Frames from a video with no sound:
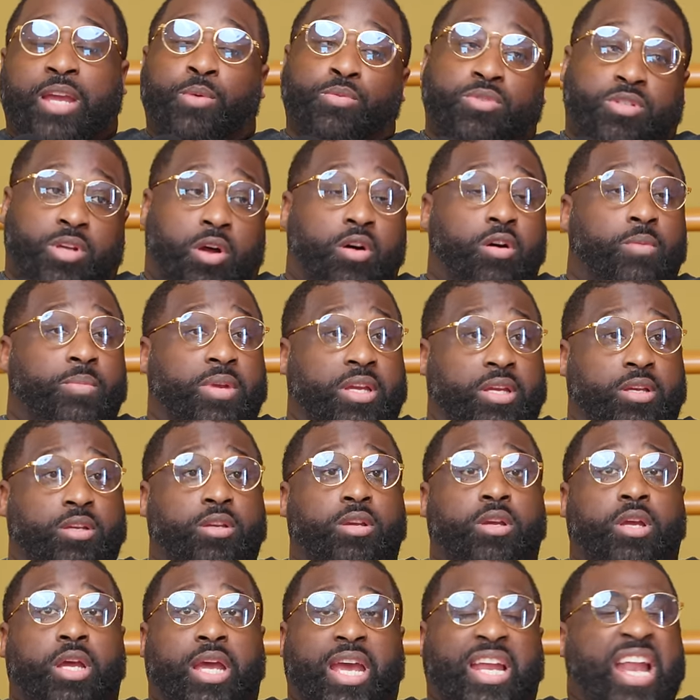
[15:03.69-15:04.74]
he was on me.
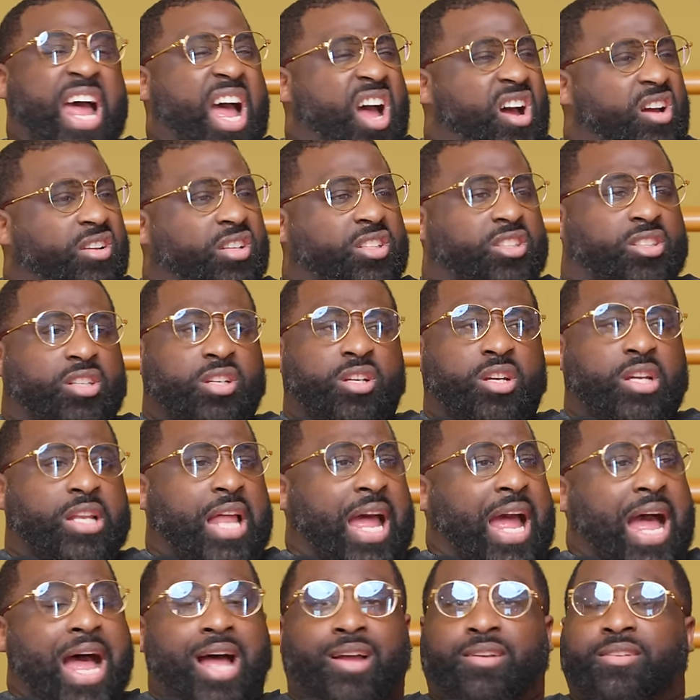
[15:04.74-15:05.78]
And yeah. I understood.
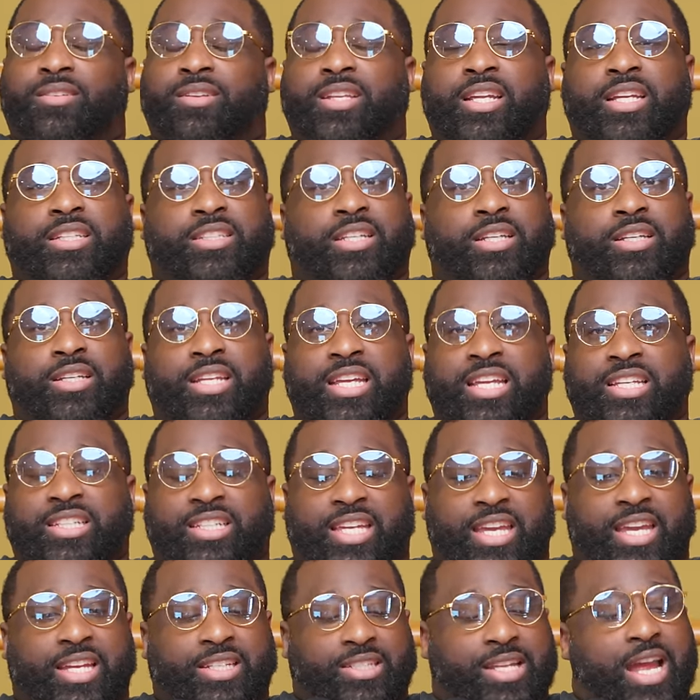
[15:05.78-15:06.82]
Like, I, listen, these
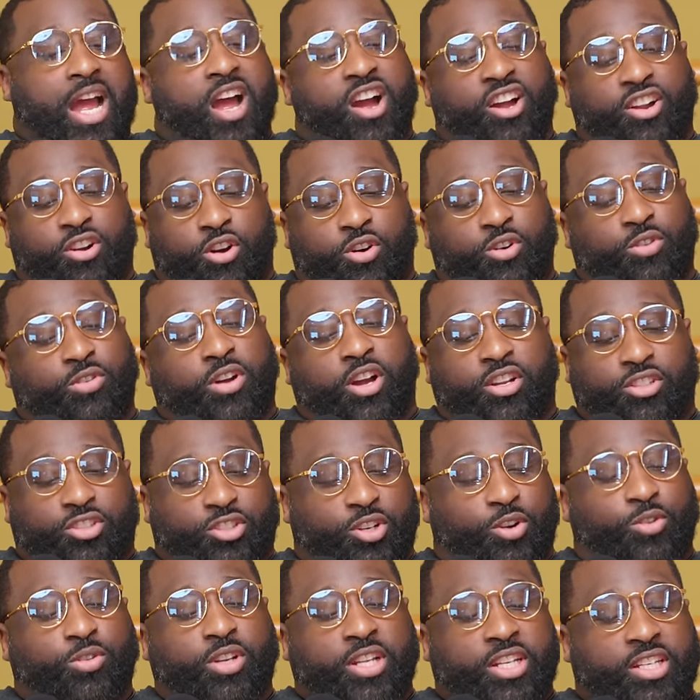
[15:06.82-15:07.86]
kids now are
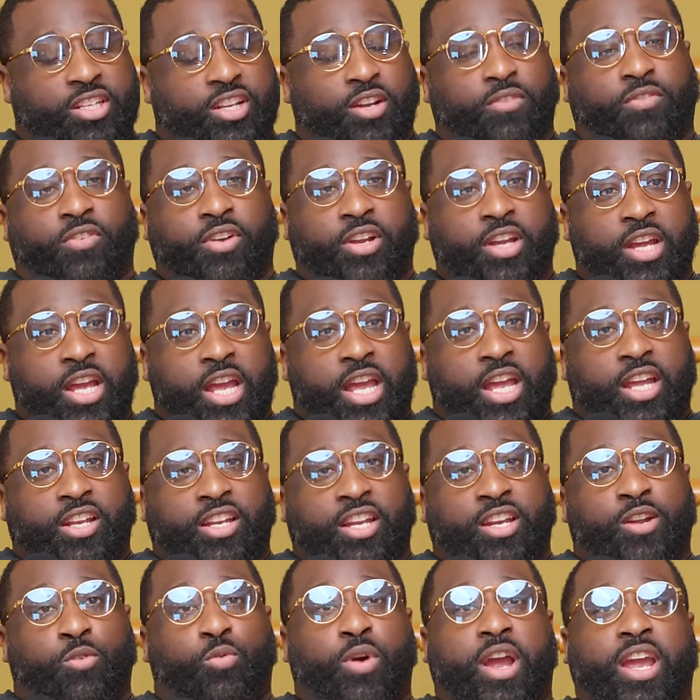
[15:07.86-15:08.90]
totally different
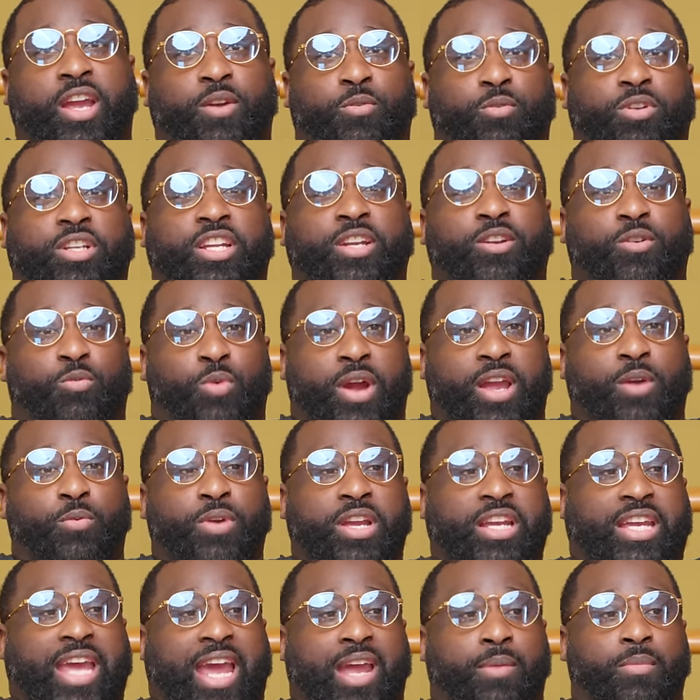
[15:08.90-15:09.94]
than the way
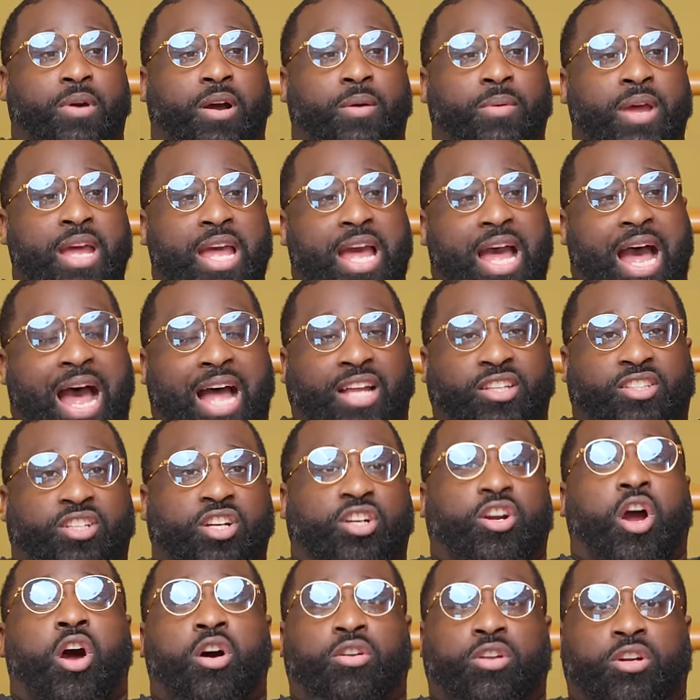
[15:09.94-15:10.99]
we came up. Mm-hmm. I
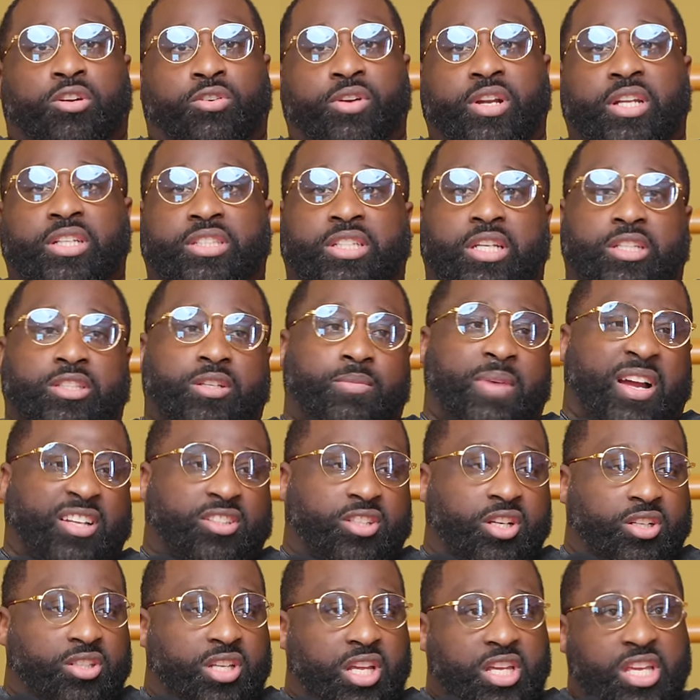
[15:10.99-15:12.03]
took all the criticism. I
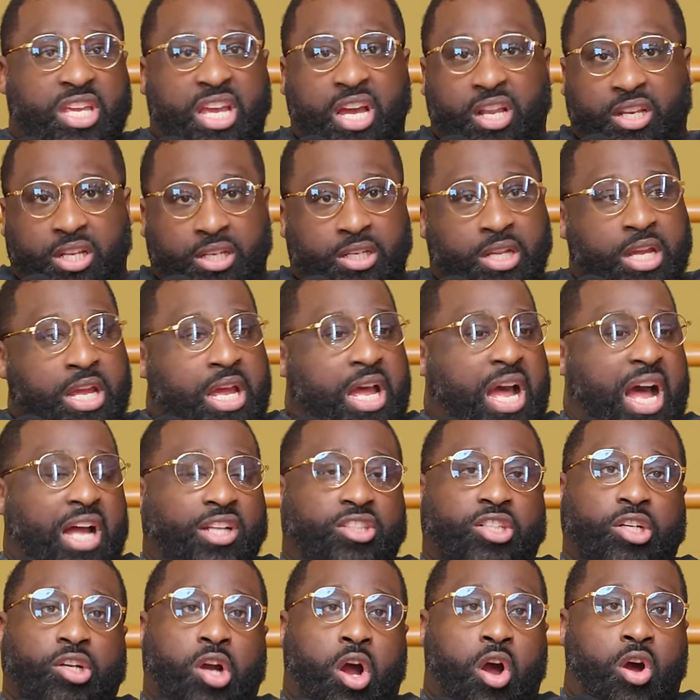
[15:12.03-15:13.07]
took the yelling. I
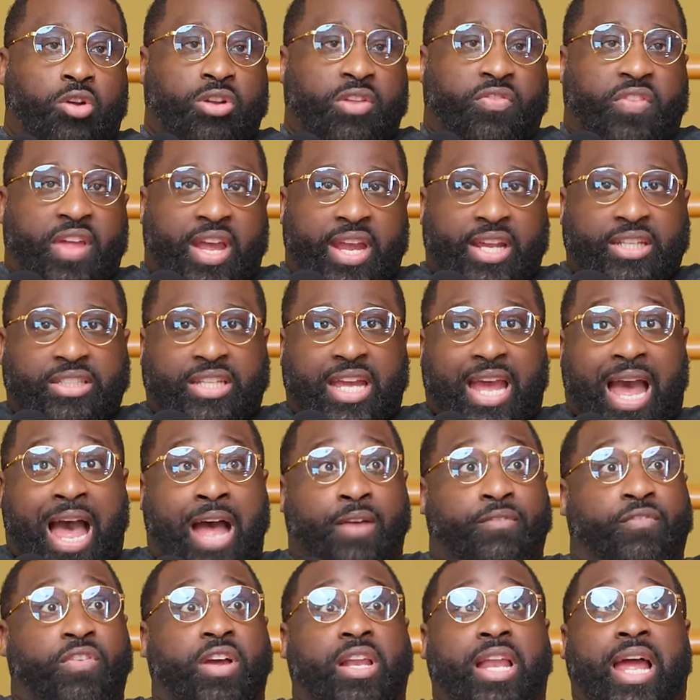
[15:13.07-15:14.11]
took all the things that
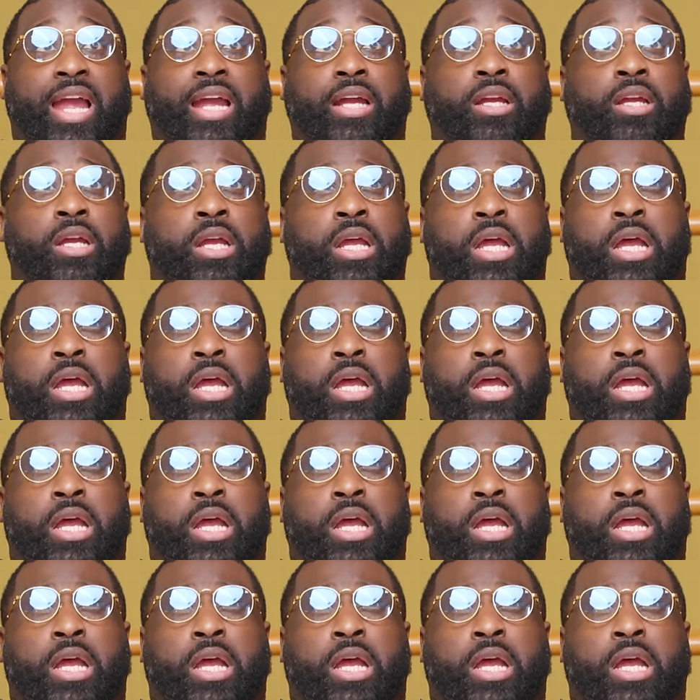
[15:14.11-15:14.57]
I felt like